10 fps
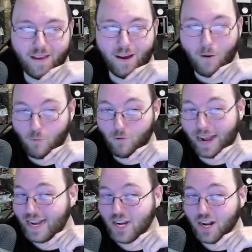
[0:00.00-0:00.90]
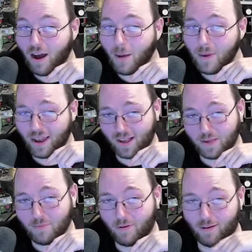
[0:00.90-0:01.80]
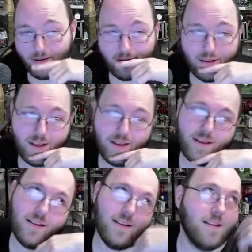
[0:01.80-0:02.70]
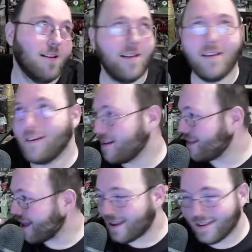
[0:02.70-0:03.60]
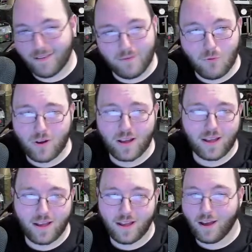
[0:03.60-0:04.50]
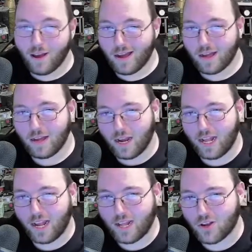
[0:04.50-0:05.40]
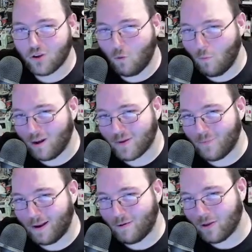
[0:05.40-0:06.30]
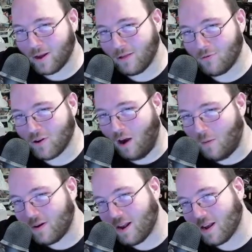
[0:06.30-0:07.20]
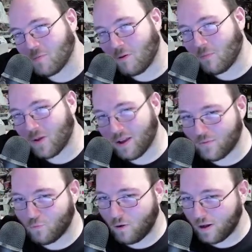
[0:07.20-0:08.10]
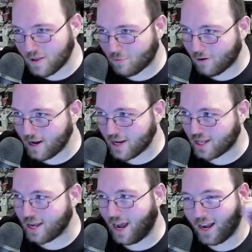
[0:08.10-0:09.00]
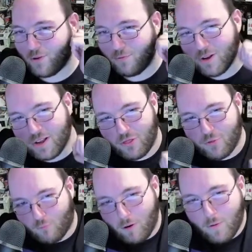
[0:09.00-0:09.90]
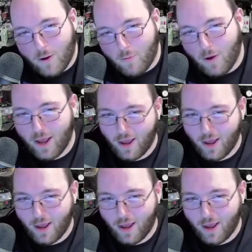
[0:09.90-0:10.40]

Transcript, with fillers: Range Combat Expert. Like, it, it's so much better than Close Combat Expert because one's a range attack, so we're just going to throw it away.